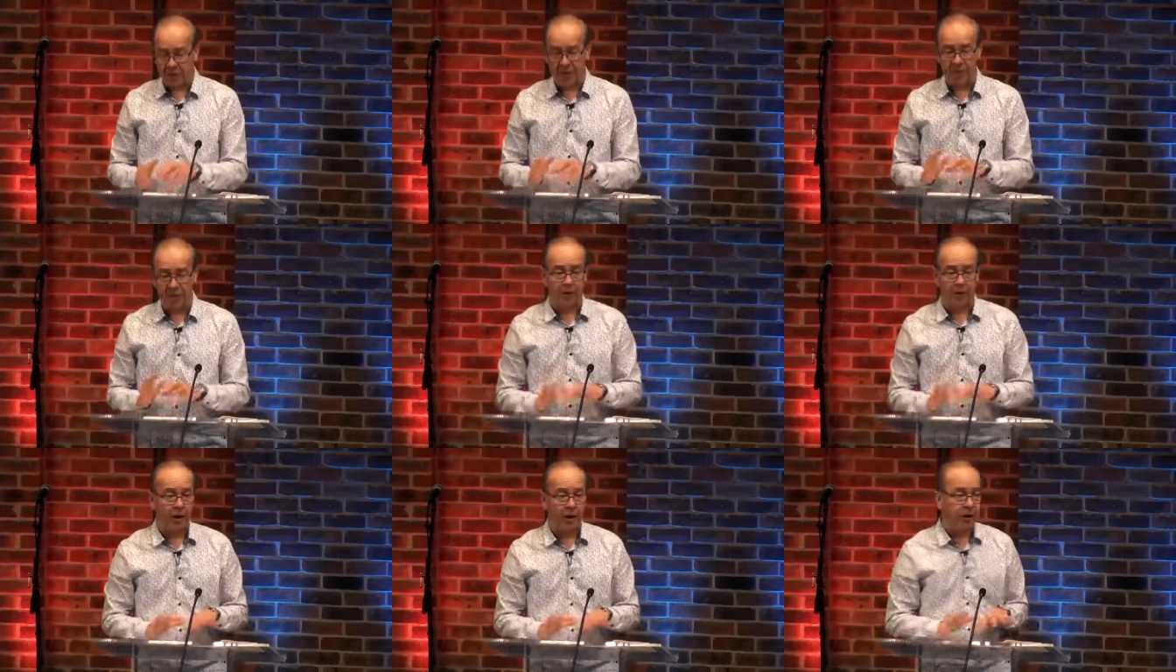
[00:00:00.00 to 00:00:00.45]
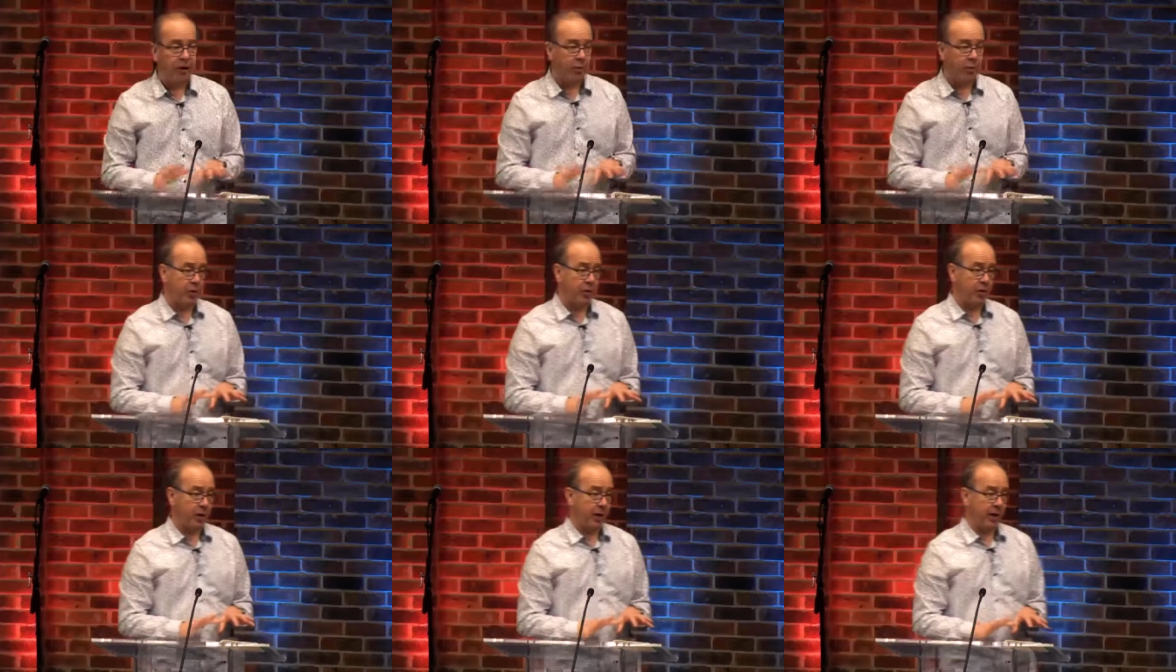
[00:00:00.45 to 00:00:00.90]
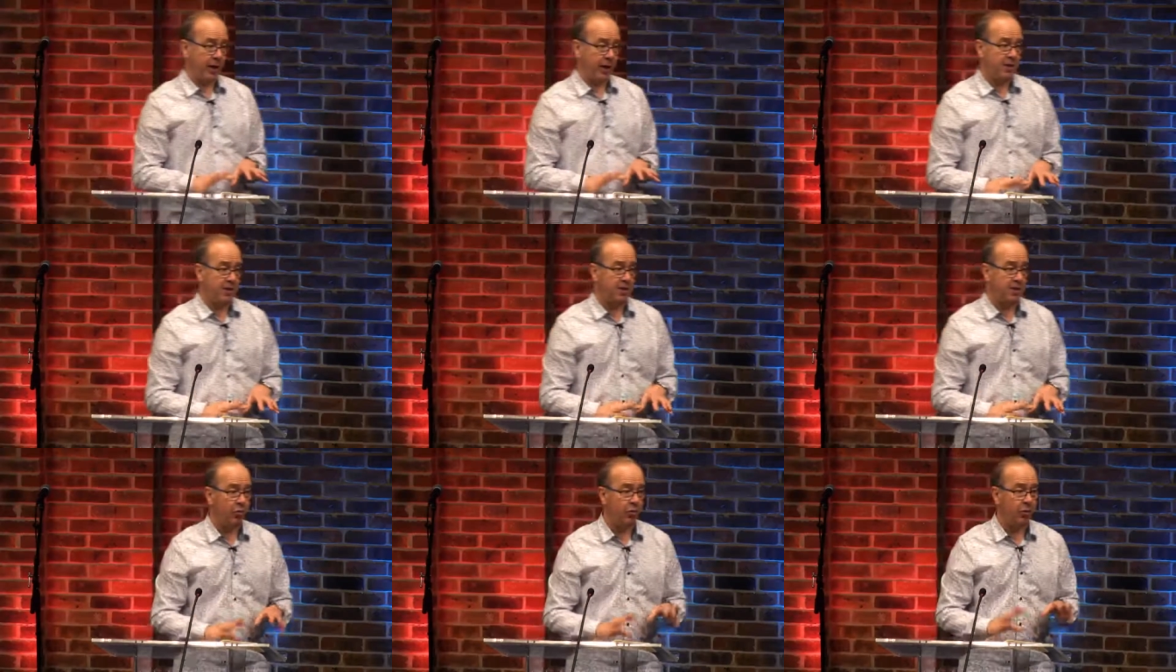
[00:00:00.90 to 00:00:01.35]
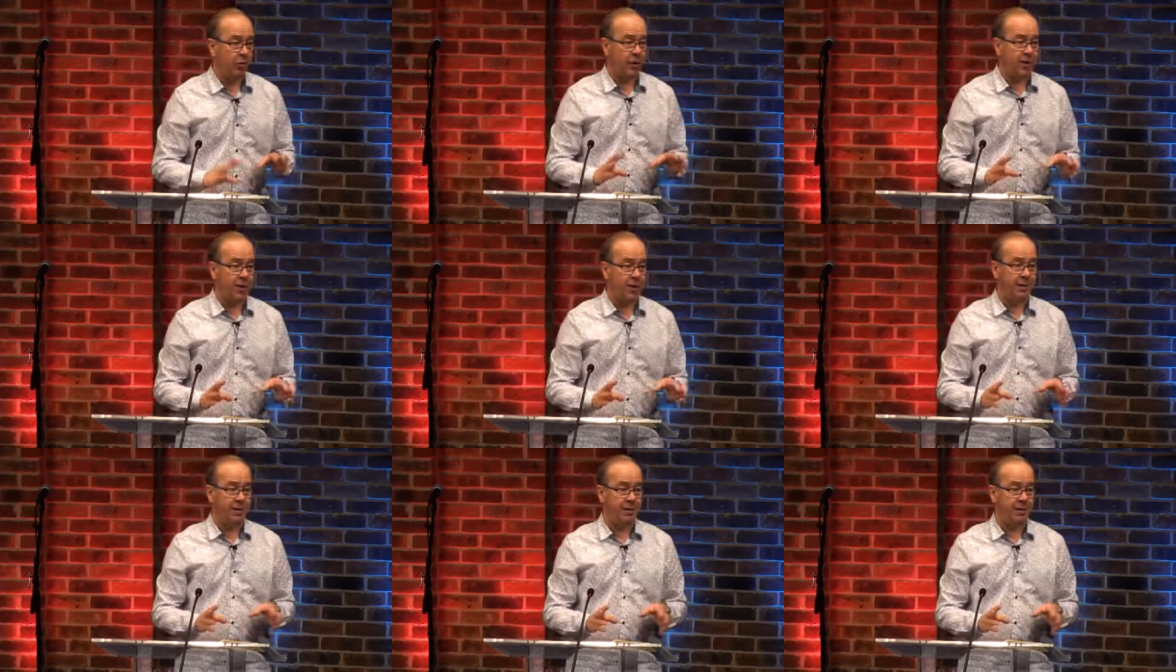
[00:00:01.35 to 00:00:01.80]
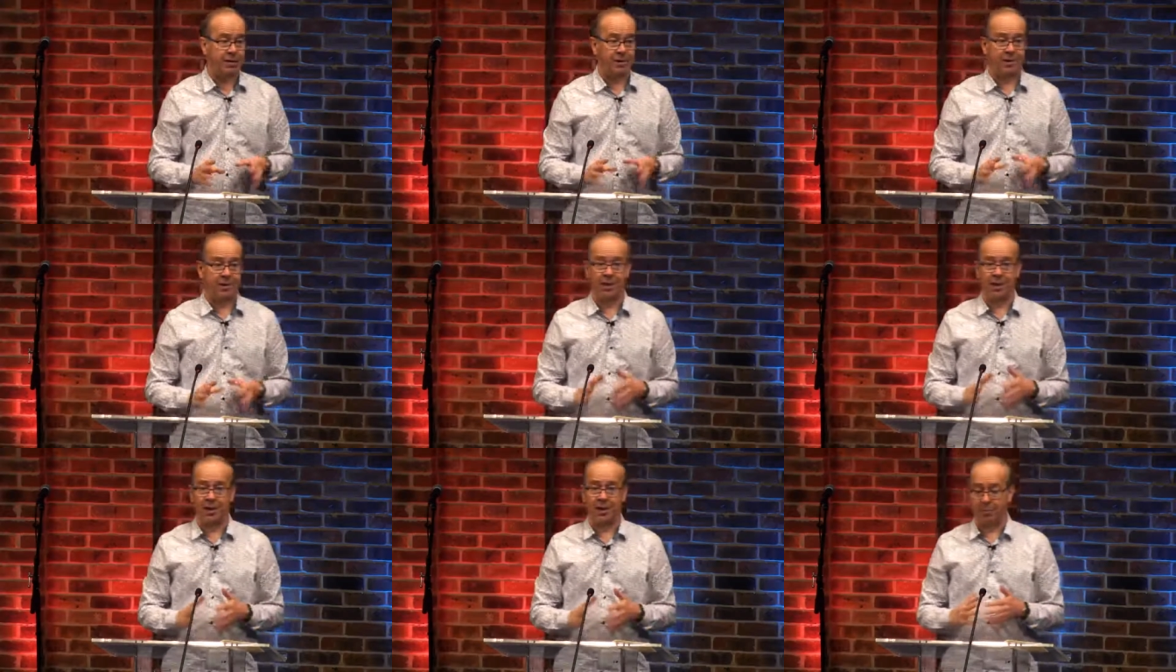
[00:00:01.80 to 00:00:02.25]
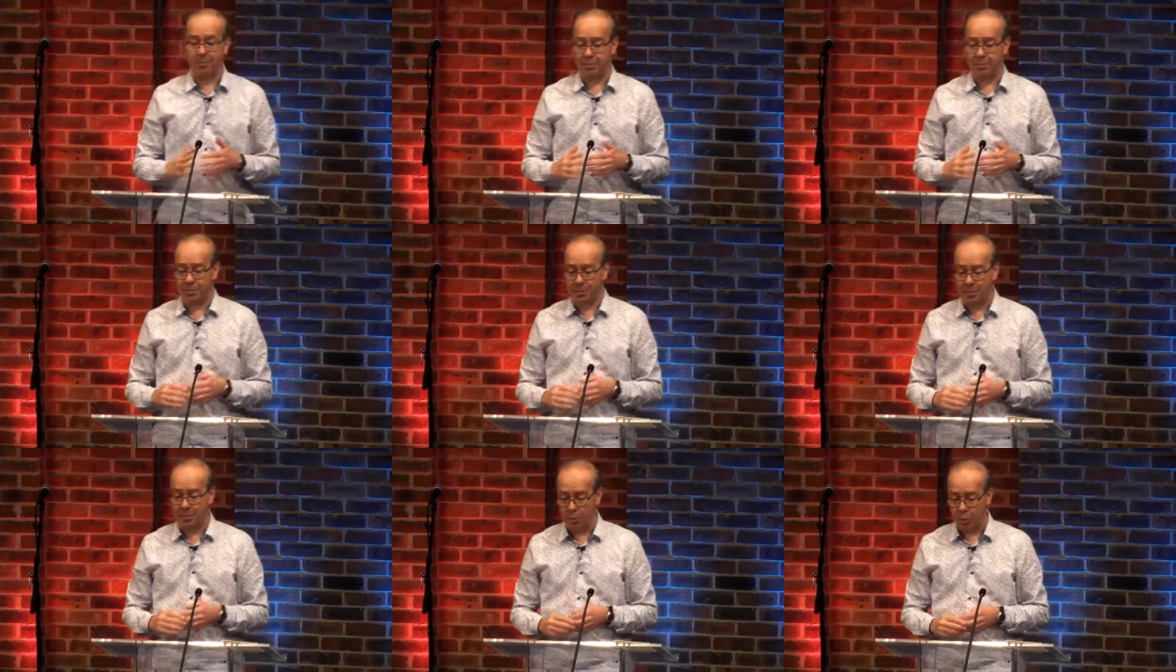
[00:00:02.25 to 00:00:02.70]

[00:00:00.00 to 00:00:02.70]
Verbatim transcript: And the final thing is that we need to keep